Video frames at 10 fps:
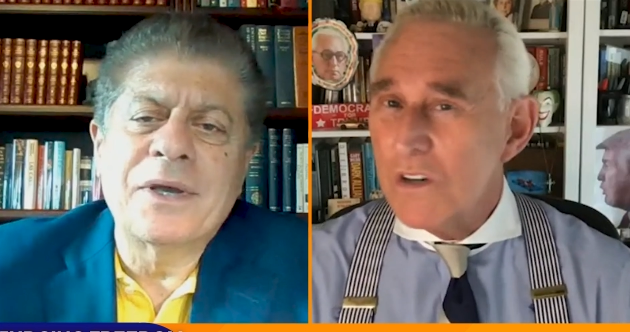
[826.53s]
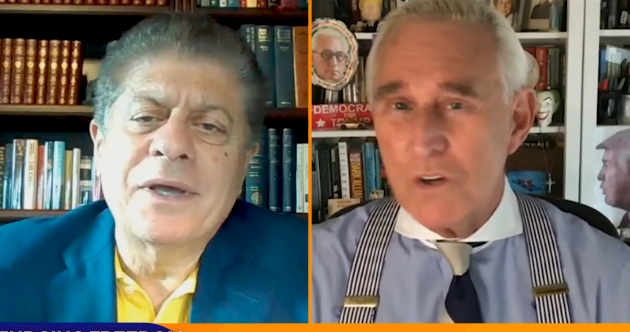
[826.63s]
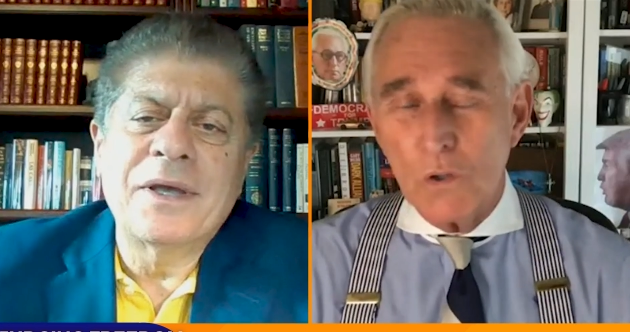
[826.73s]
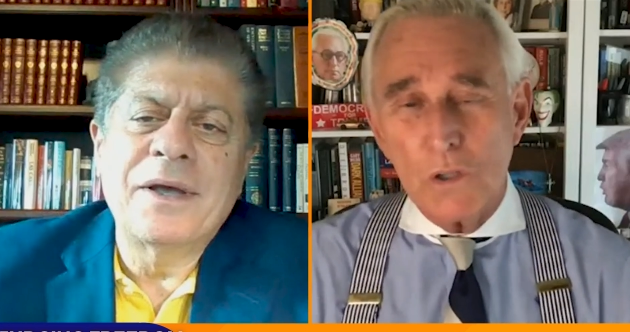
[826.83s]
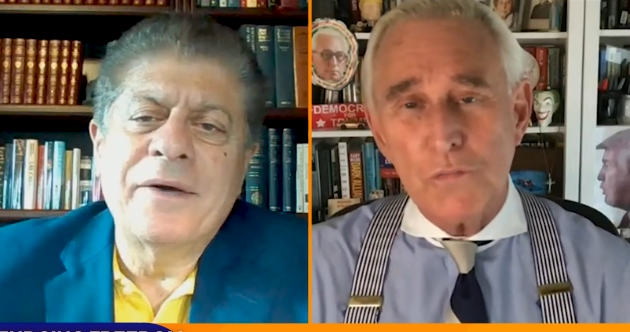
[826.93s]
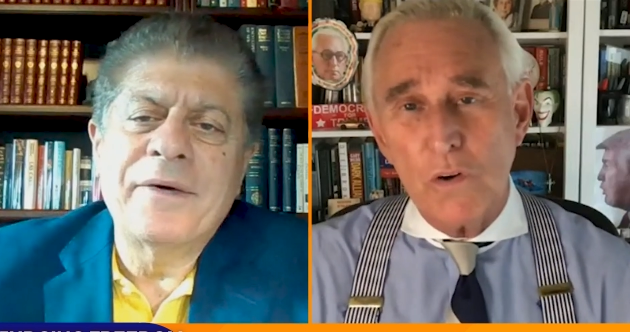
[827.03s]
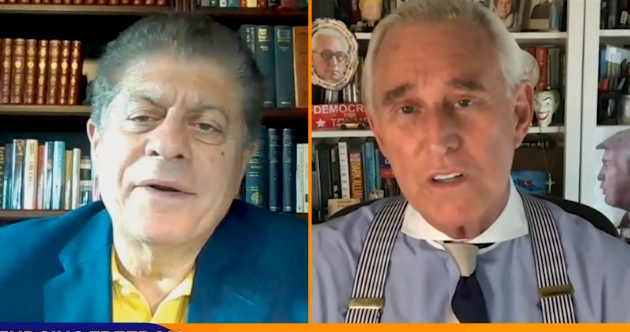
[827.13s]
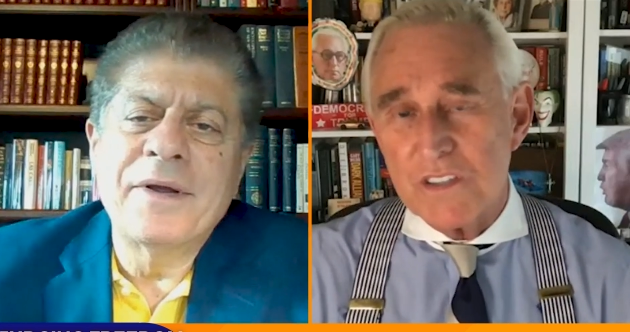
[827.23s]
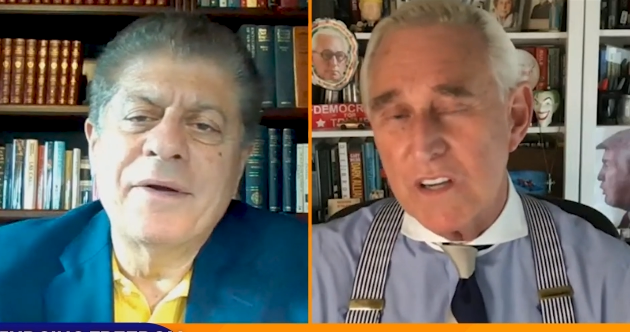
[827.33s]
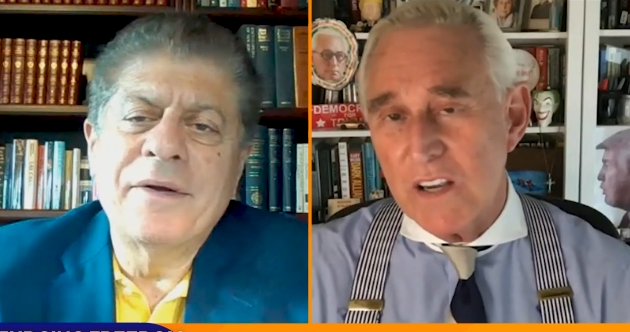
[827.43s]
Speaker 1: Well, don't look for
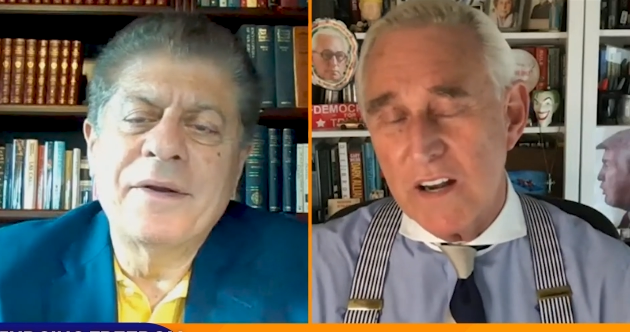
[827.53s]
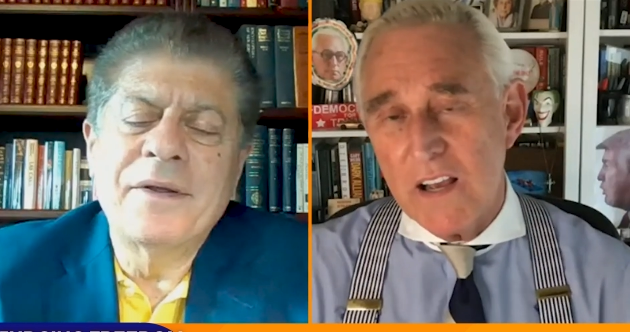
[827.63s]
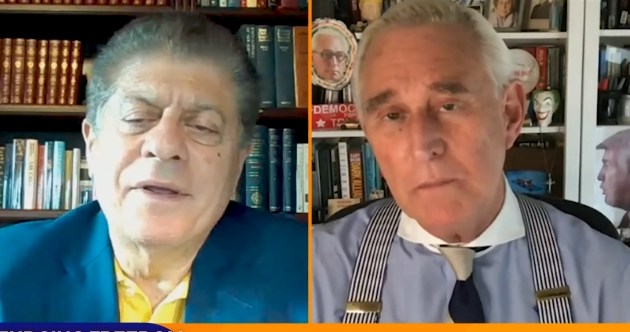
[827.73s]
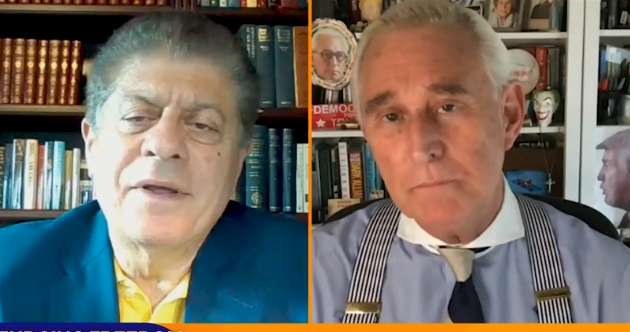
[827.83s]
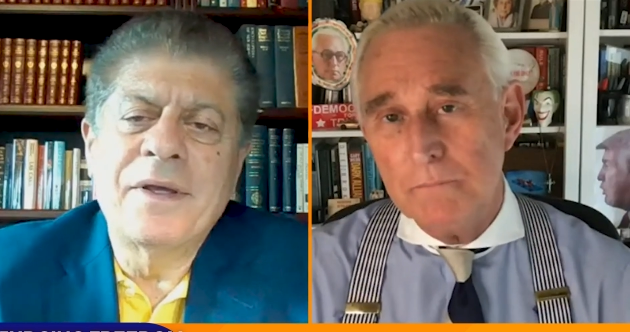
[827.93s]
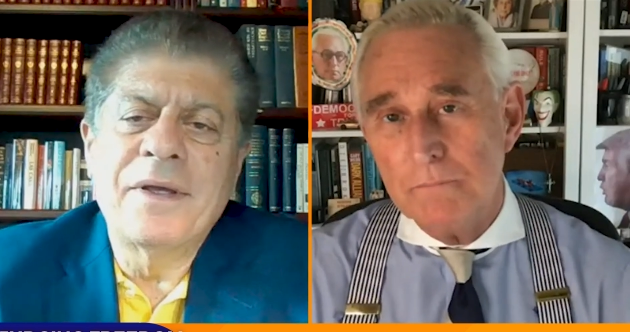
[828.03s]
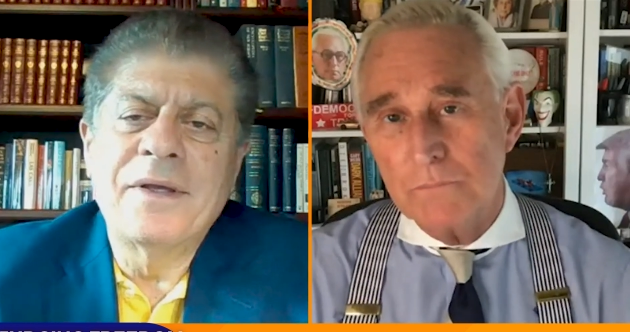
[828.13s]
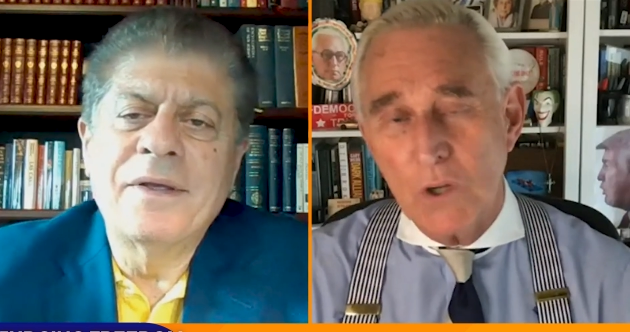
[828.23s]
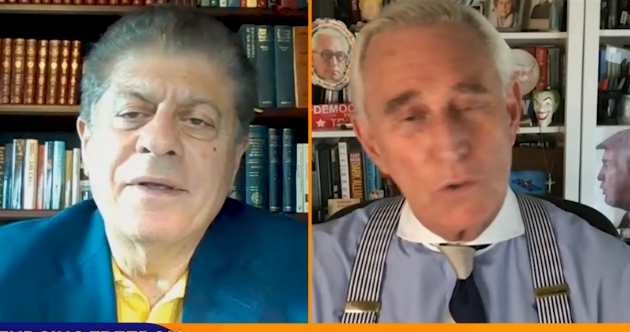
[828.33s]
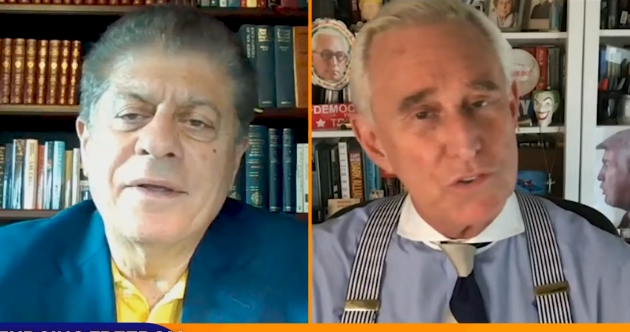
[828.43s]
it at CNN.
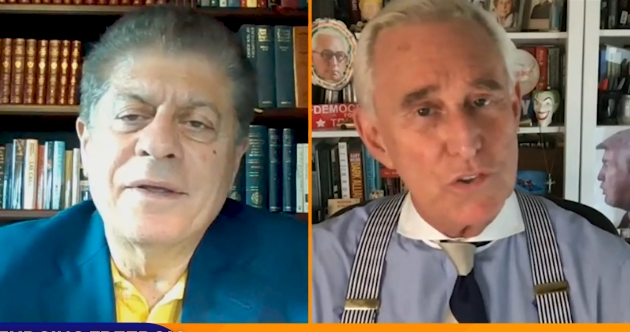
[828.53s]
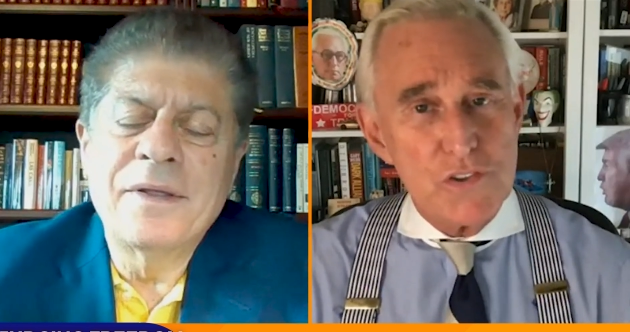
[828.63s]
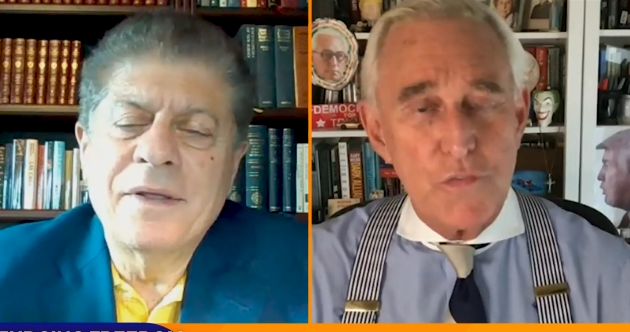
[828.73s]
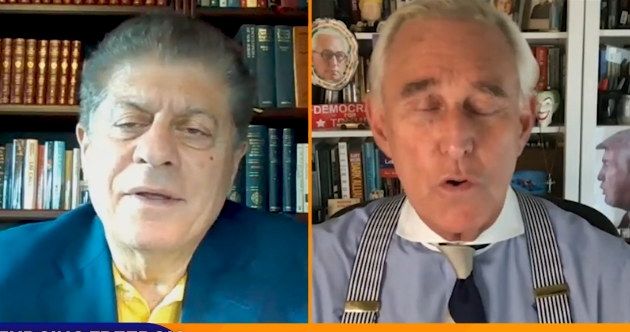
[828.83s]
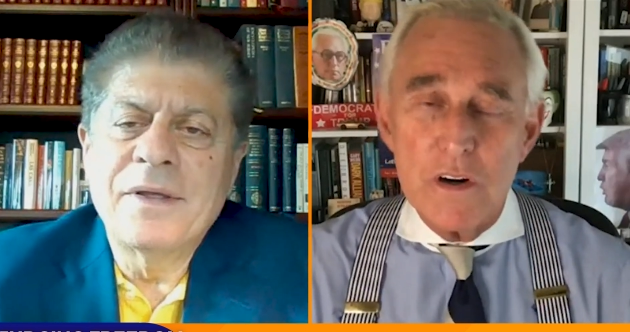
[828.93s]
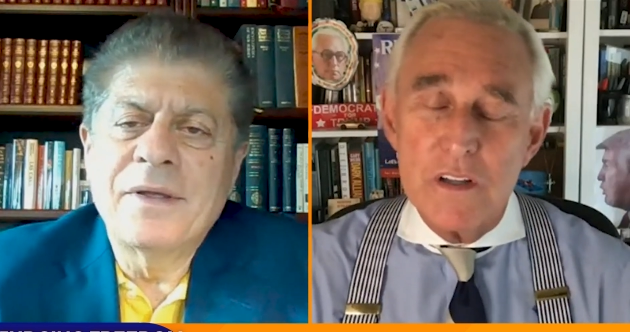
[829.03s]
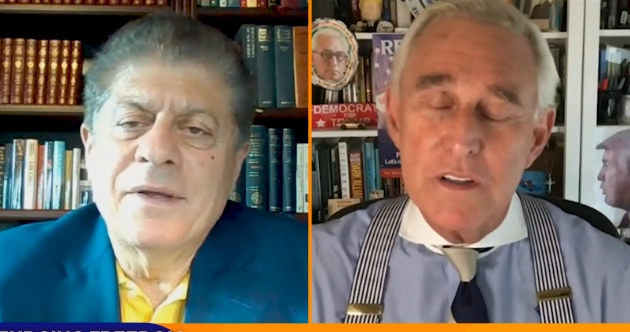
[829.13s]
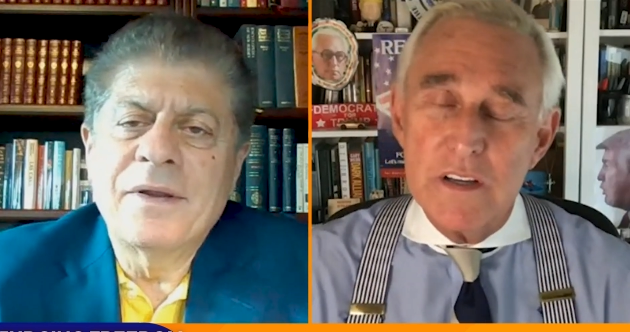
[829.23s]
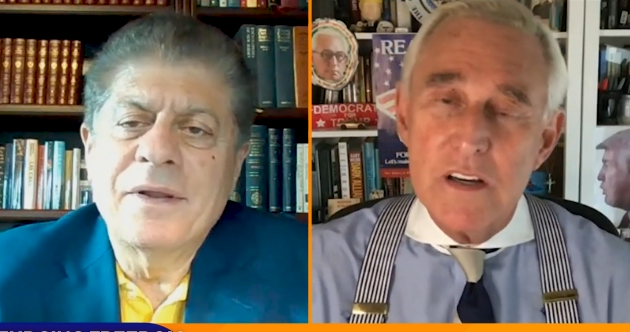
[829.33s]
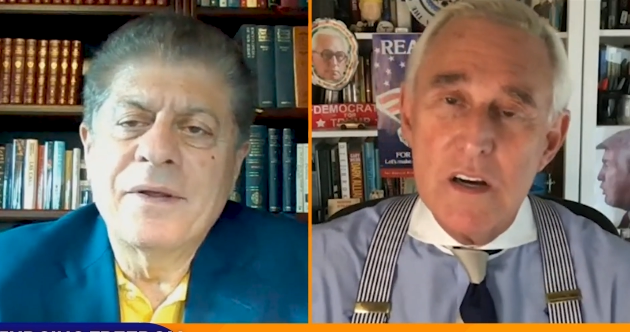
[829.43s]
Don't search for it
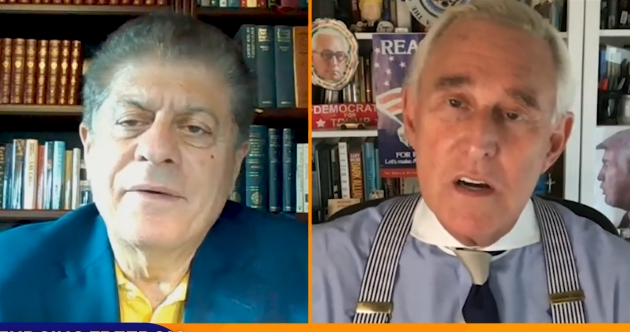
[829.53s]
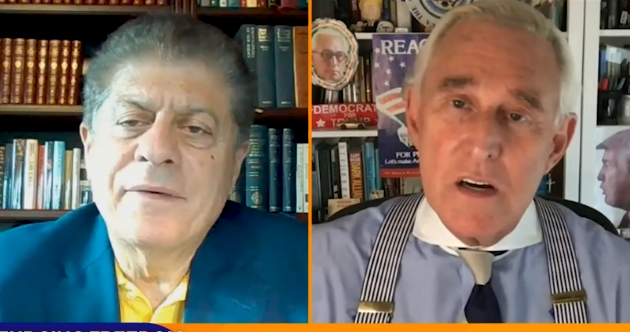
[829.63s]
in the